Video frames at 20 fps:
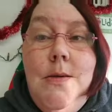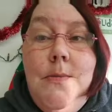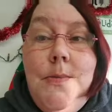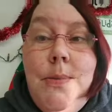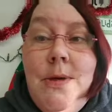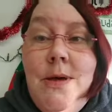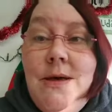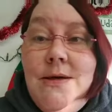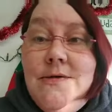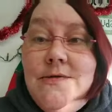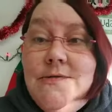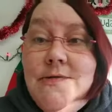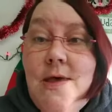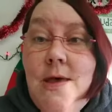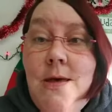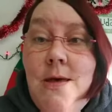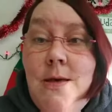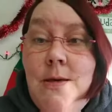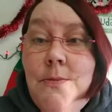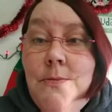plus we
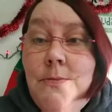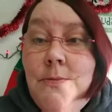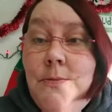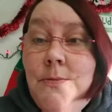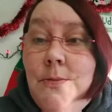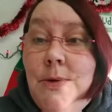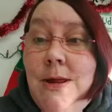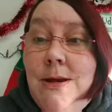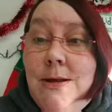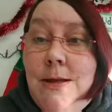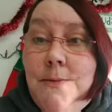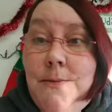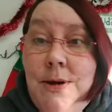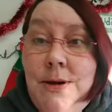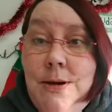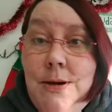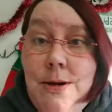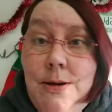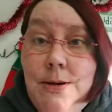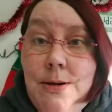had to get my
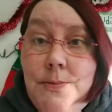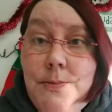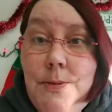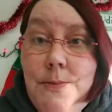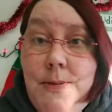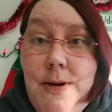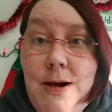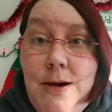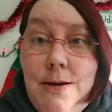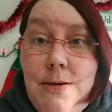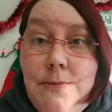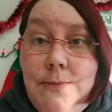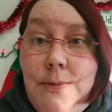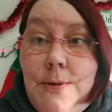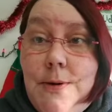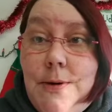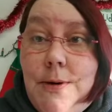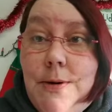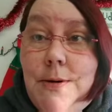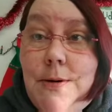daughter prepared for
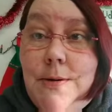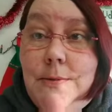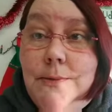her